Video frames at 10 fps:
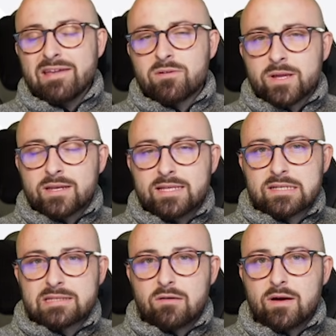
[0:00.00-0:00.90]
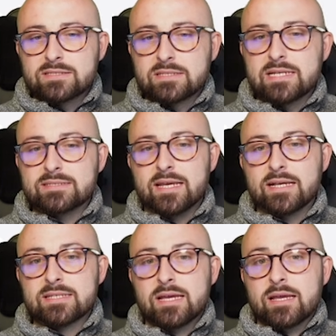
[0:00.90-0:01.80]
If I'm looking at these underlying
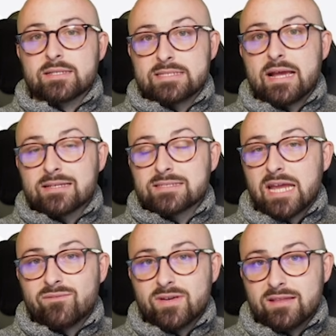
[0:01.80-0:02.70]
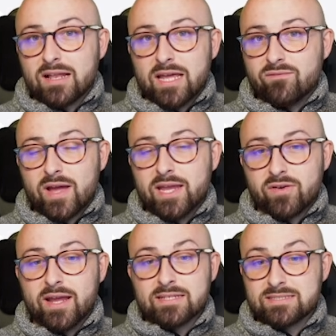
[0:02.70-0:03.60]
statistics, Saka's definitely the clear
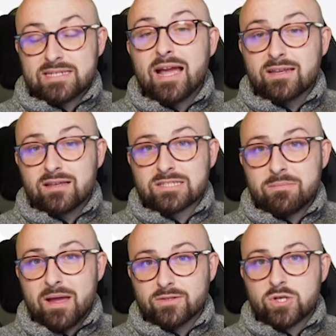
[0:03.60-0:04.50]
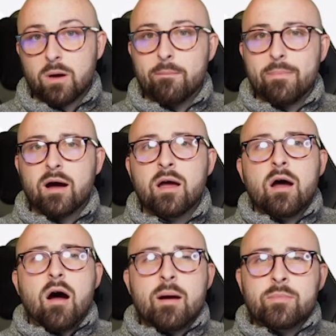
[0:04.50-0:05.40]
favourite here. Saka does come out on top, but
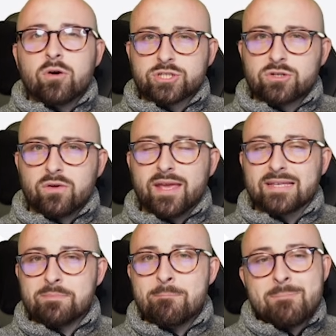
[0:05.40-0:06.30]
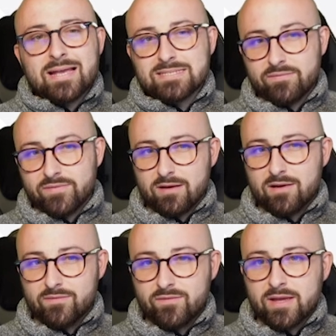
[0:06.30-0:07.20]
I'm not sure that it's massive
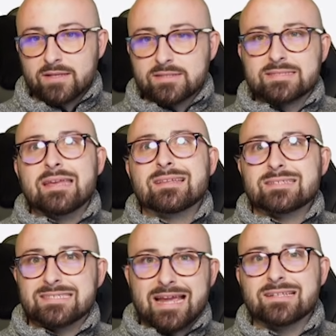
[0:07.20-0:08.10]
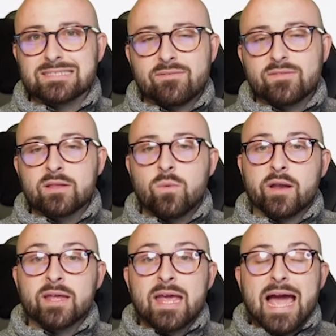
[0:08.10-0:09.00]
enough to say that Saka's definitely the
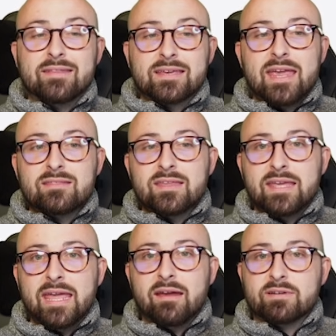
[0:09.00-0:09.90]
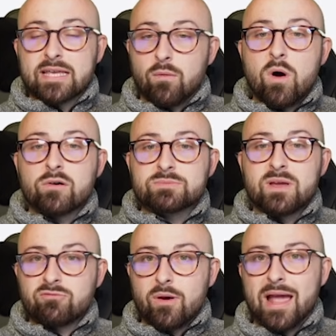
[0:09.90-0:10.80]
one. And the key thing here is, while
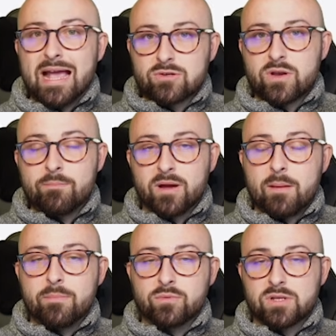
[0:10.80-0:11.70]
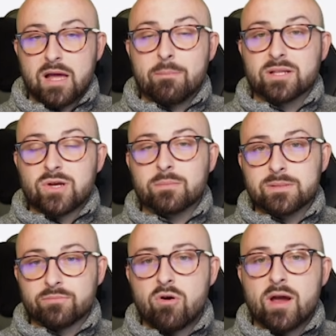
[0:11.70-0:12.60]
Smith Rowe has gone up a couple of
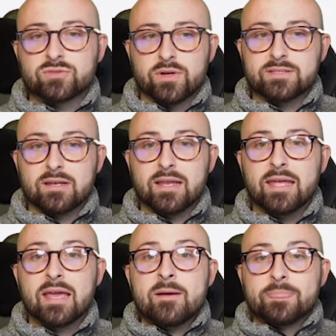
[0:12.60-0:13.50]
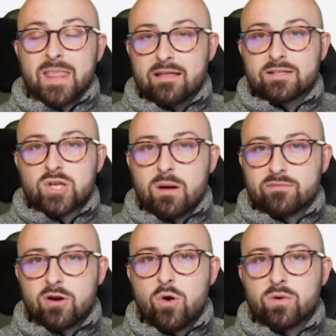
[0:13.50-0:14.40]
times in price recently, at the time
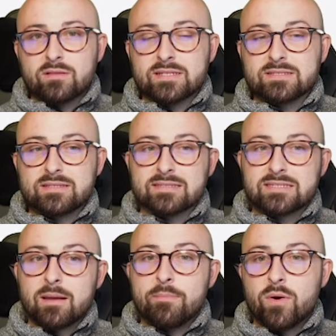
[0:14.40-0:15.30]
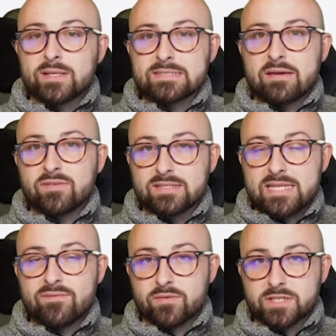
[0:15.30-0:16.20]
of recording this, there's still a 0.7
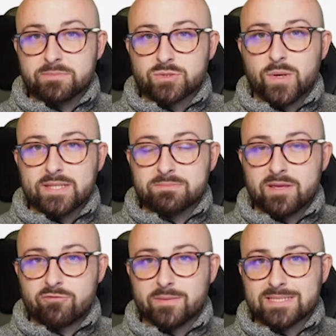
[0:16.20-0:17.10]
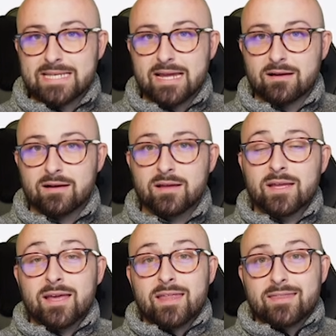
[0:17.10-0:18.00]
difference between Smith Rowe and Saka.
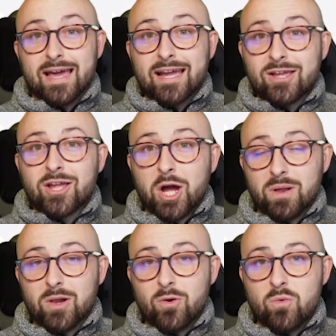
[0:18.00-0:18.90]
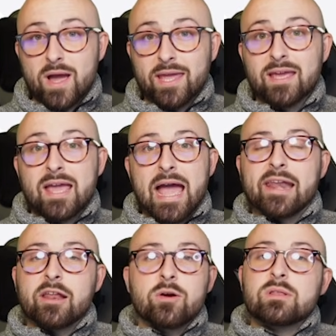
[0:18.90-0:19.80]
That can go a long way.
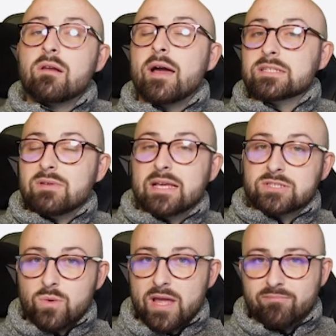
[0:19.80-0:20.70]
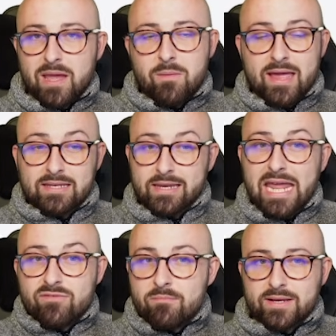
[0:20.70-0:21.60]
And I know the likes of Let's Talk FPL Andy and
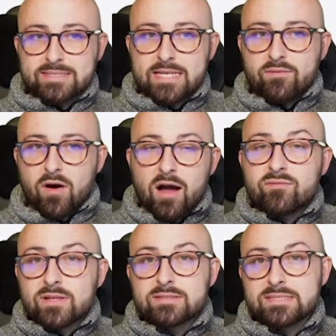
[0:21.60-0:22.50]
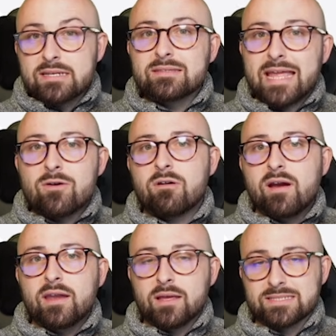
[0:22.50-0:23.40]
even myself, I've considered
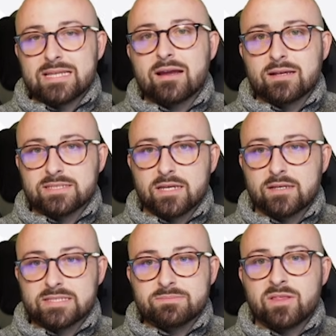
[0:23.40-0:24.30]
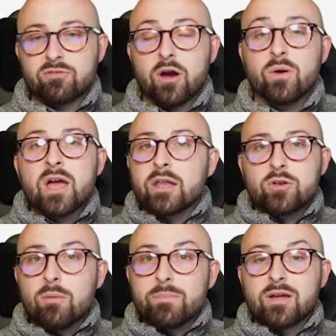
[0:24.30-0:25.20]
downgrading Saka to Smith Rowe,
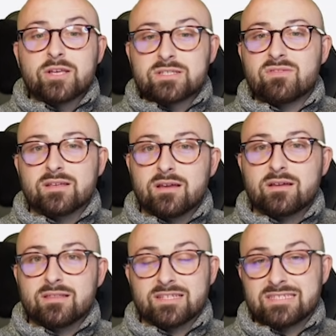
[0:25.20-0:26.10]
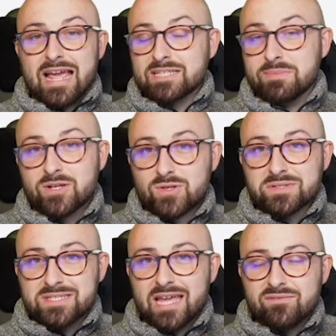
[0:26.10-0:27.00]
not because of the stats, because
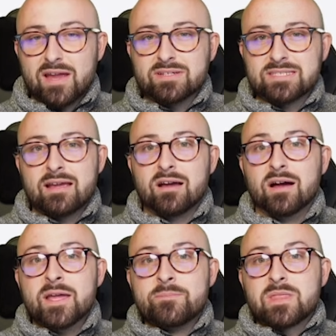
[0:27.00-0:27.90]
obviously they favour Saka,